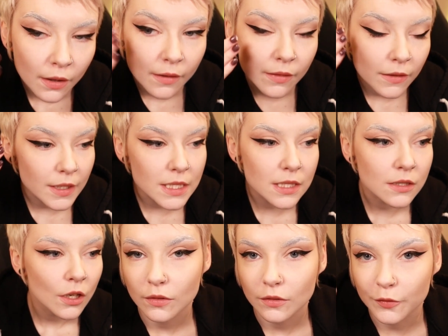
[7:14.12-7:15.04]

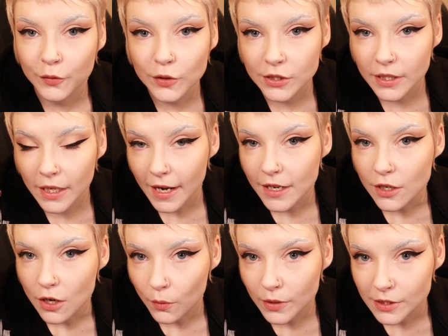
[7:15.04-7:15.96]
this. The first thing I
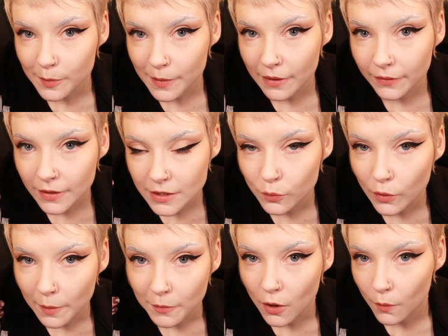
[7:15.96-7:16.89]
notice about this
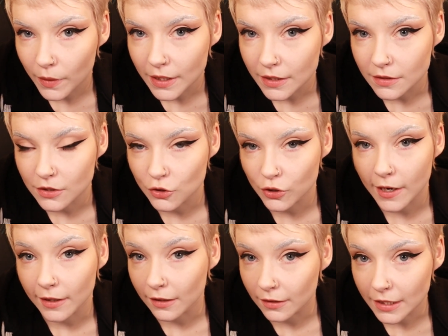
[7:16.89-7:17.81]
when I'm going in to
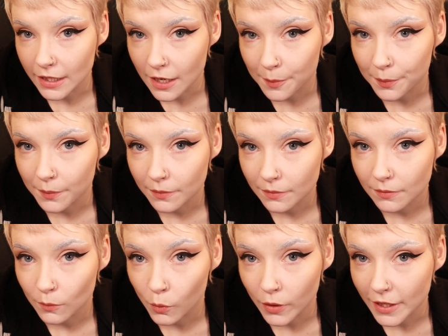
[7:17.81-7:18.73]
try and clean up
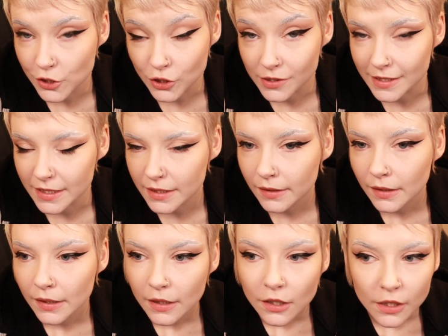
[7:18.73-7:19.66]
what I just did
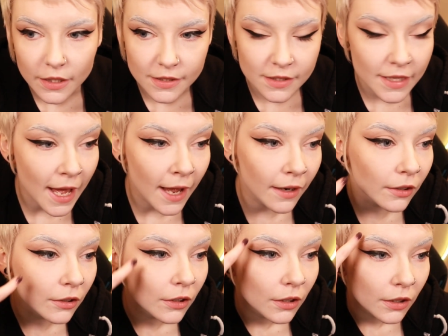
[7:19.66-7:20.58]
is that
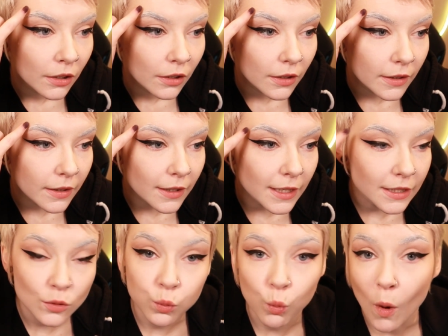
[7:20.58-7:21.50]

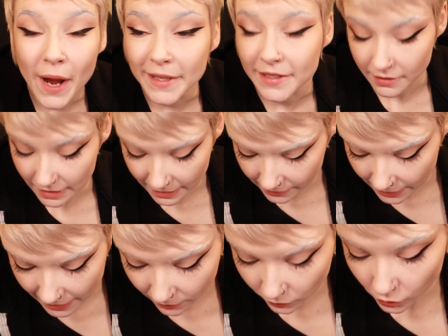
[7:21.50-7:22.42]
it's white.
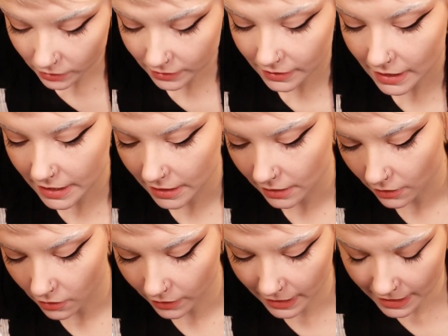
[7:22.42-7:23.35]
It looks like,
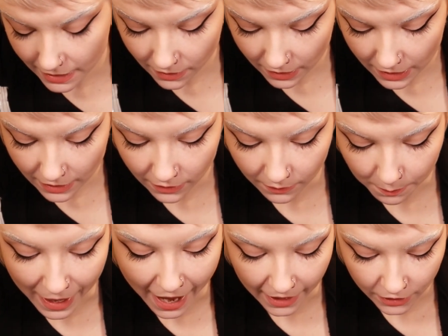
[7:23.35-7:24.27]
in the
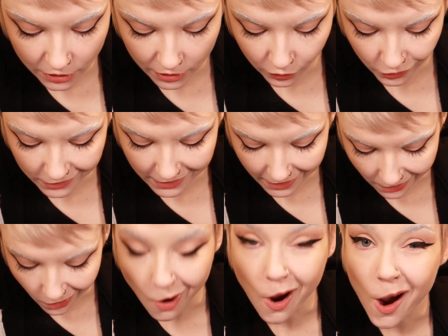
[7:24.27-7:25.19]
package, it looks like
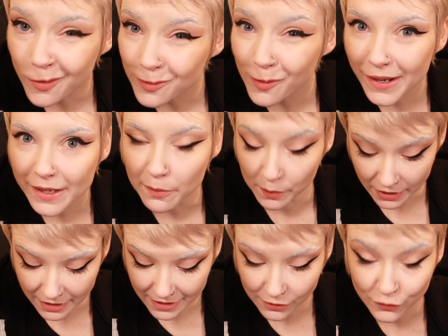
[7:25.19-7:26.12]
an off-white,
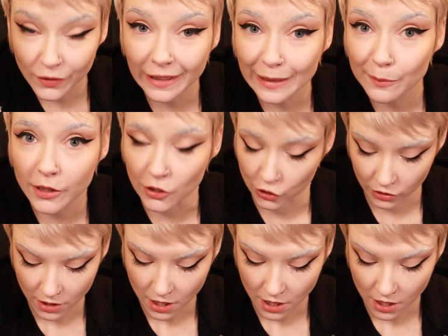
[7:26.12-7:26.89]
but it is very much